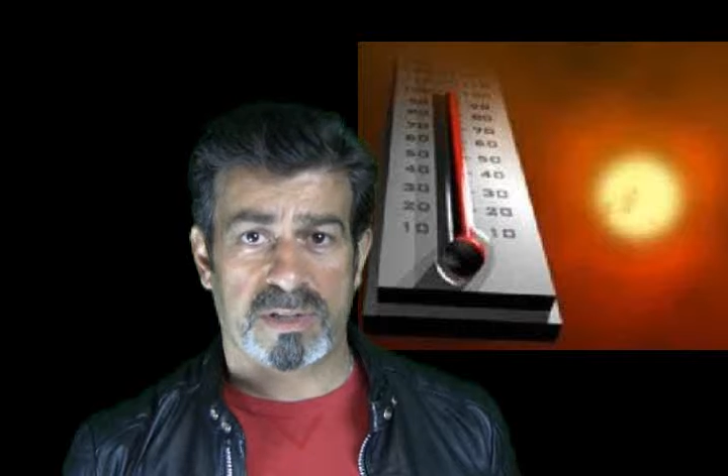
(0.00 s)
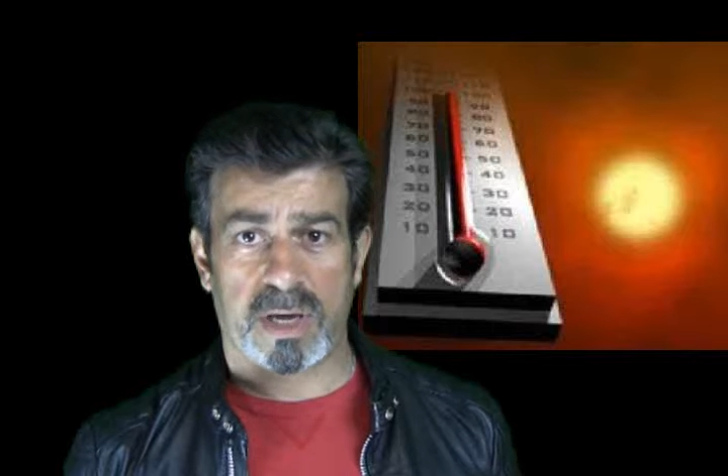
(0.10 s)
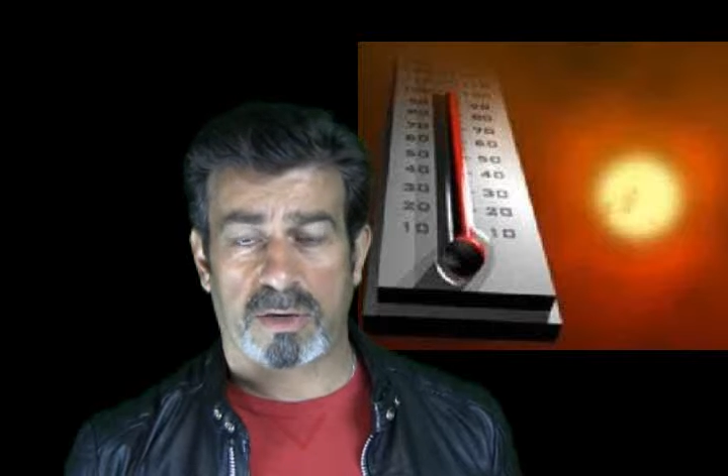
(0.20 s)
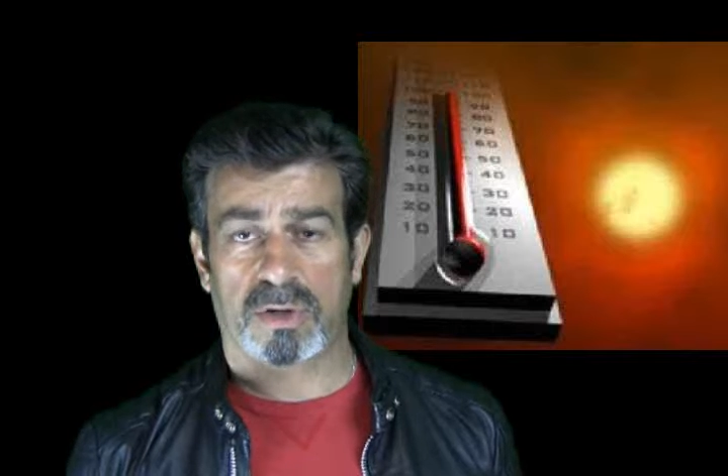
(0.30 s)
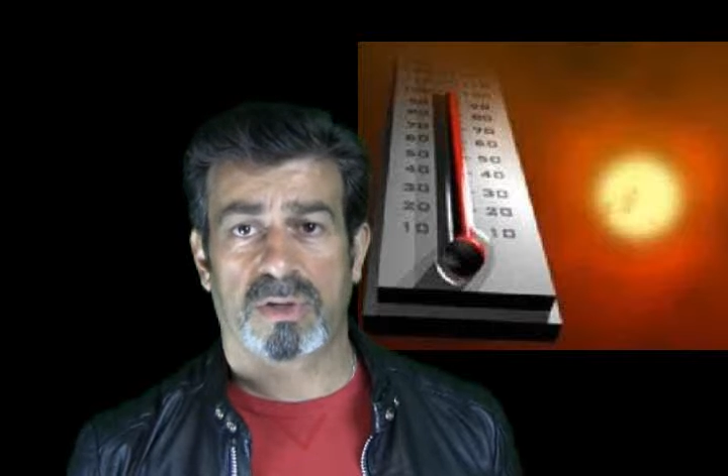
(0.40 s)

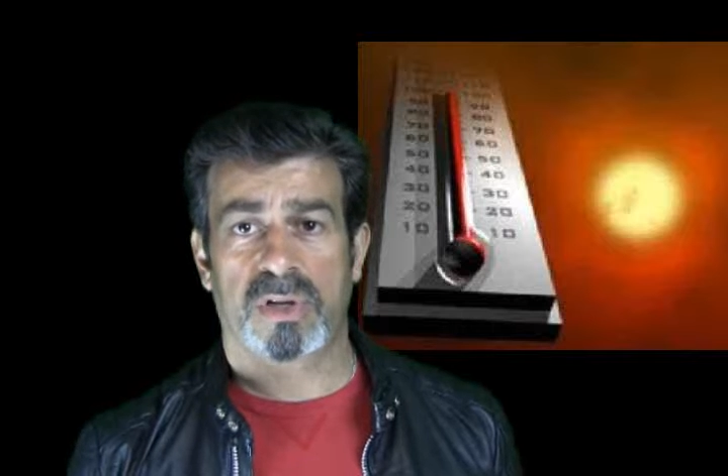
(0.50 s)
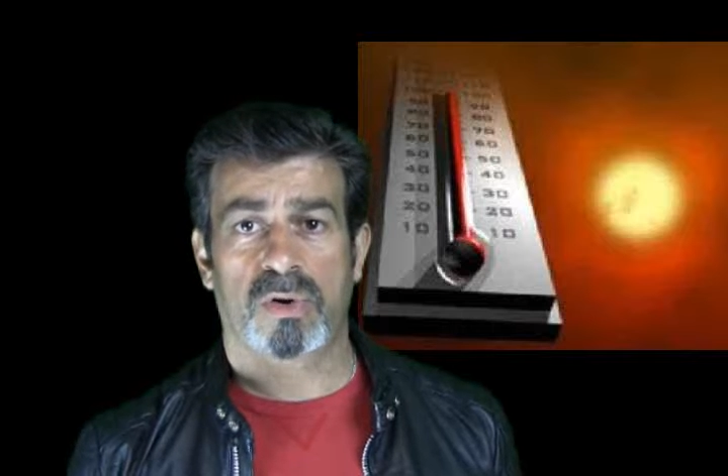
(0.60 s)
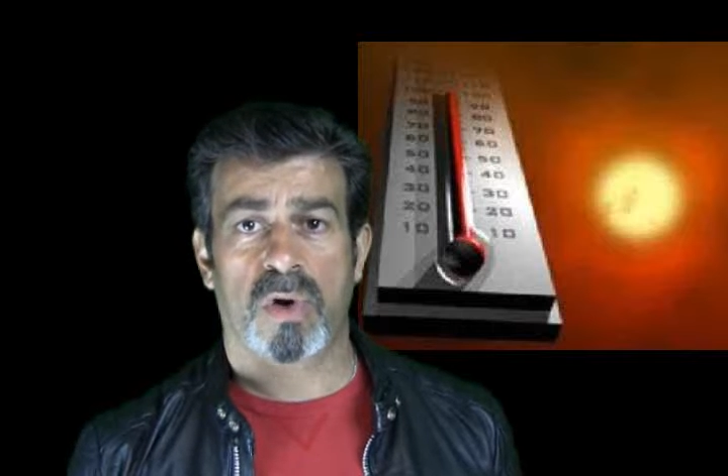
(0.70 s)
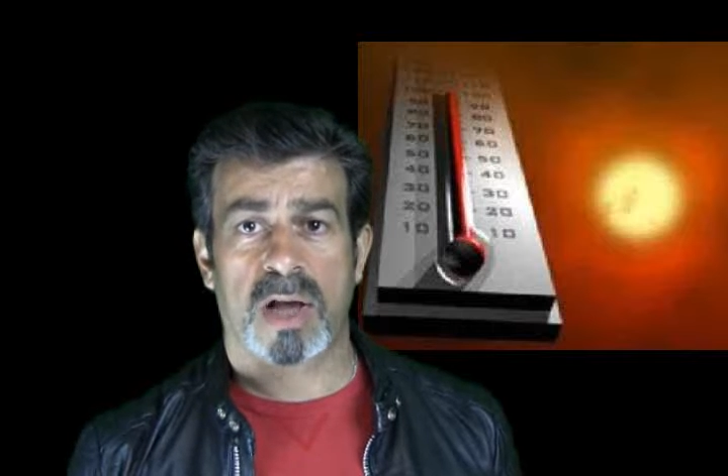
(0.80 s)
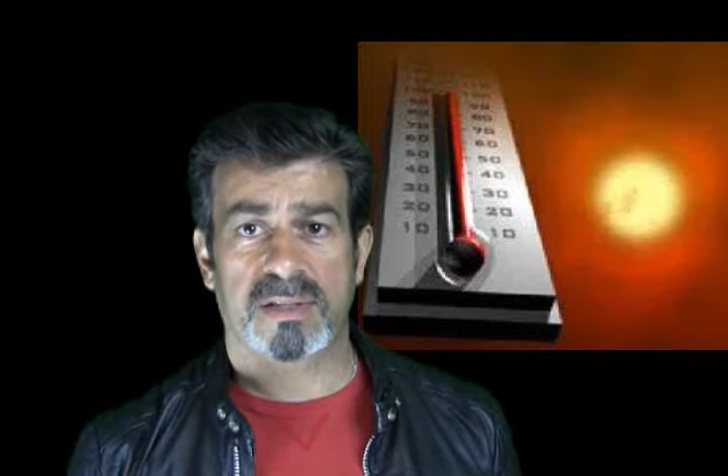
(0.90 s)
centers
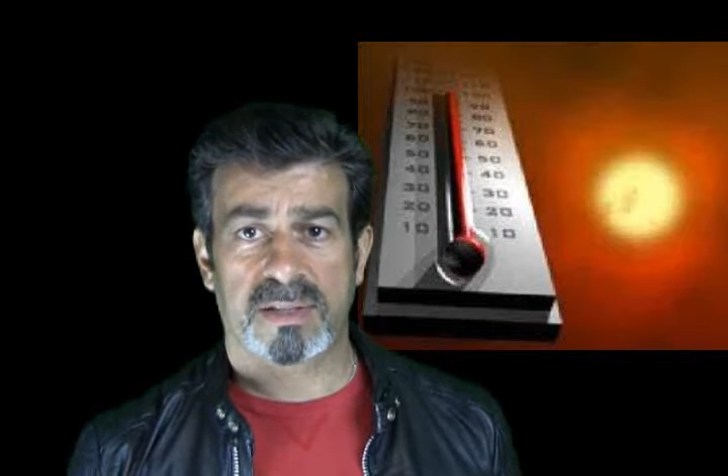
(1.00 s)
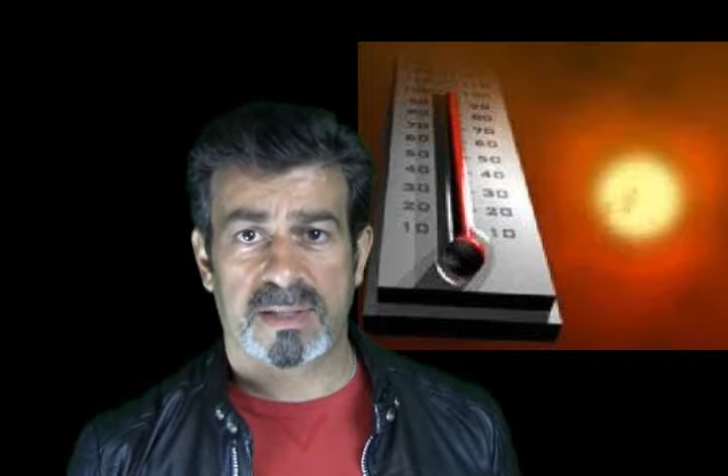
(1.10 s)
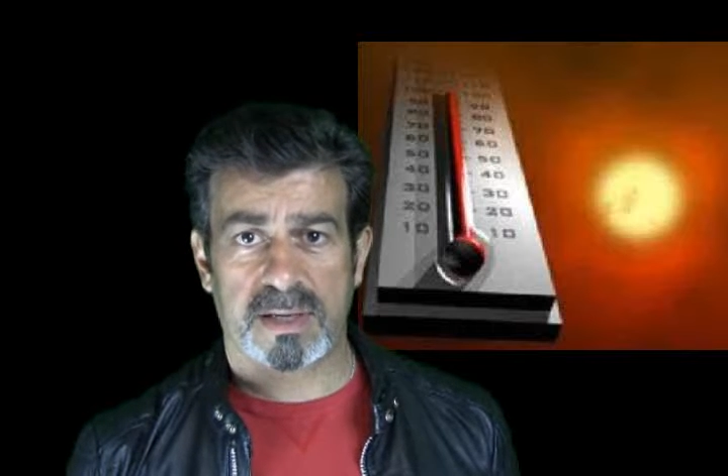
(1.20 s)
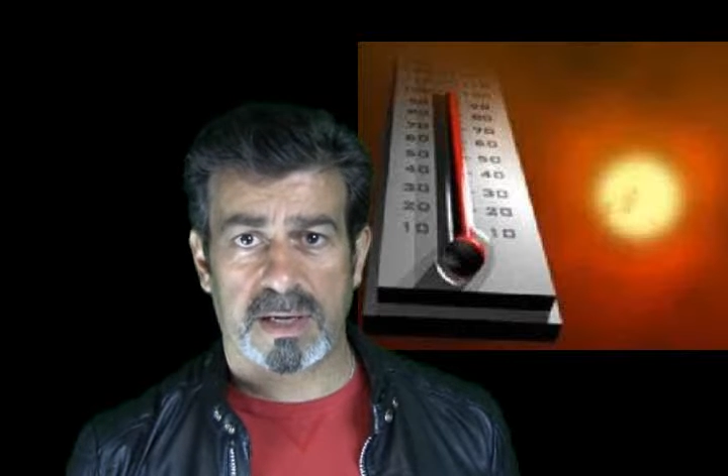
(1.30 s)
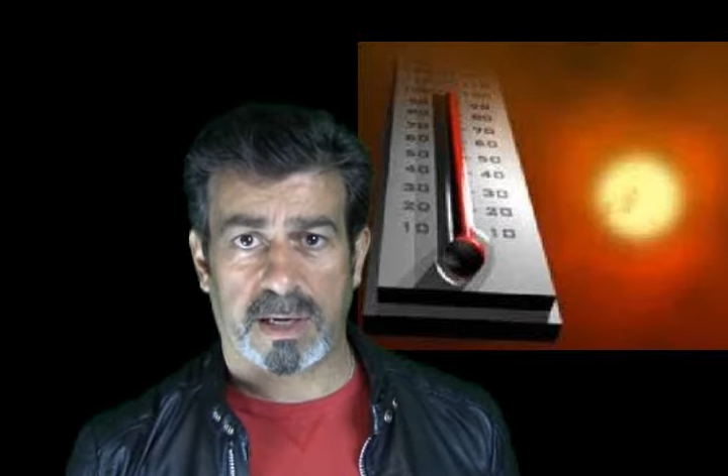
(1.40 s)
across the
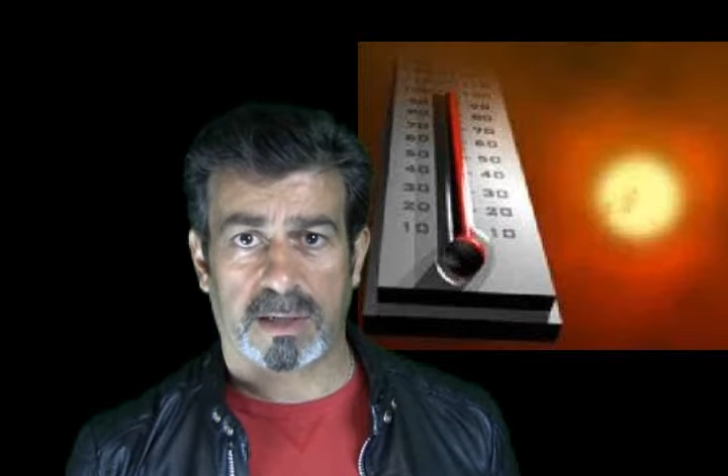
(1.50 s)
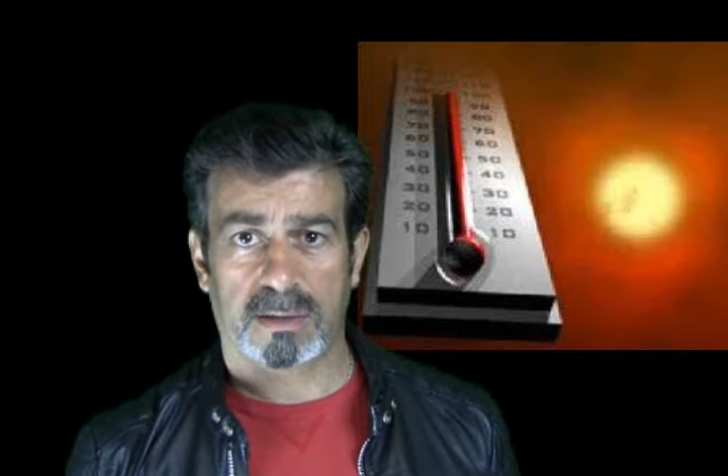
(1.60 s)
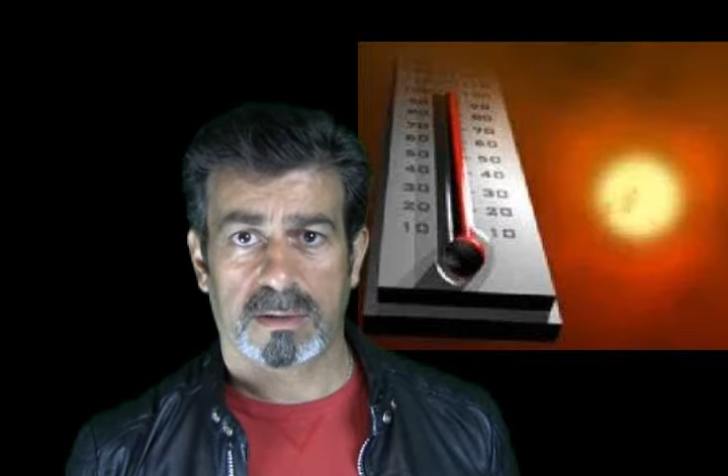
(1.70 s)
city.